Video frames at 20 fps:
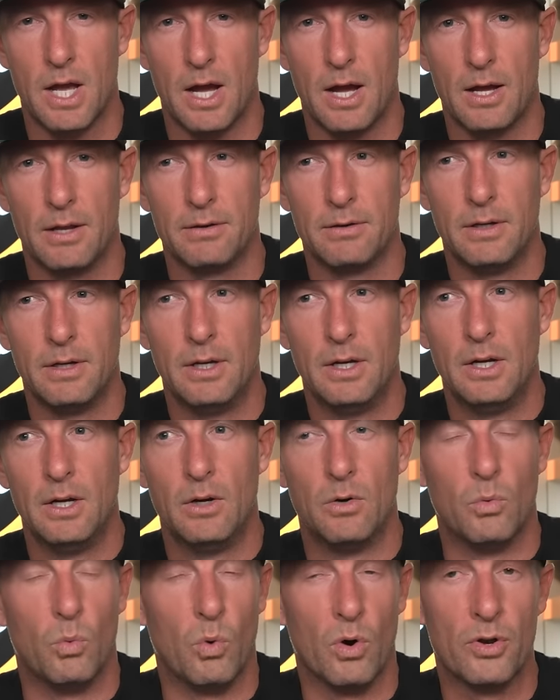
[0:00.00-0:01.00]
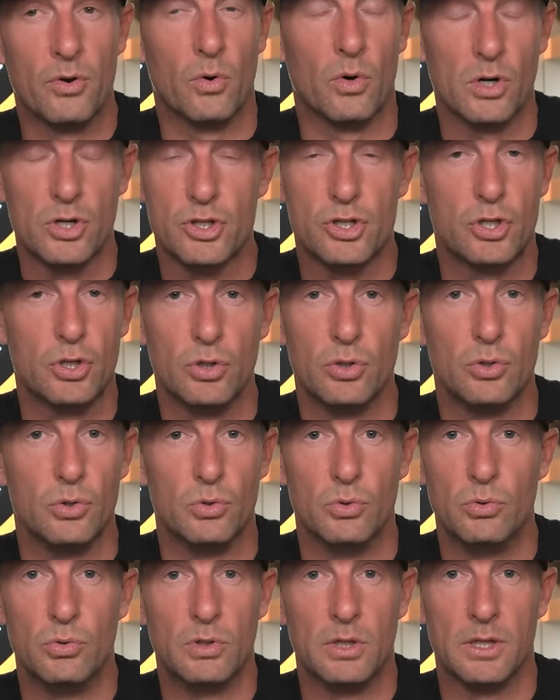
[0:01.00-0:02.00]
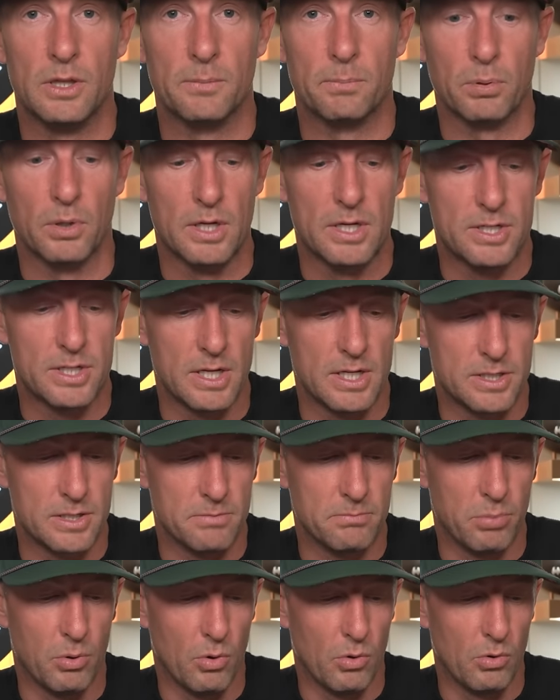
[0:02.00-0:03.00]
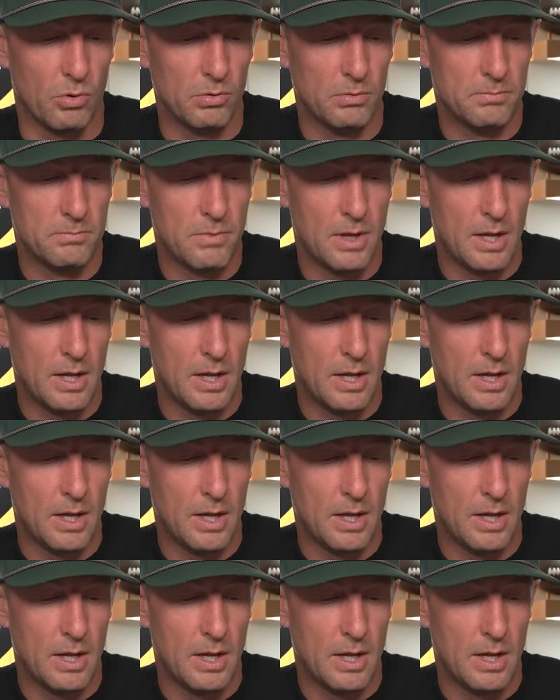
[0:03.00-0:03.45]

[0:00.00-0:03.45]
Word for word: not one or two in the preseason poll.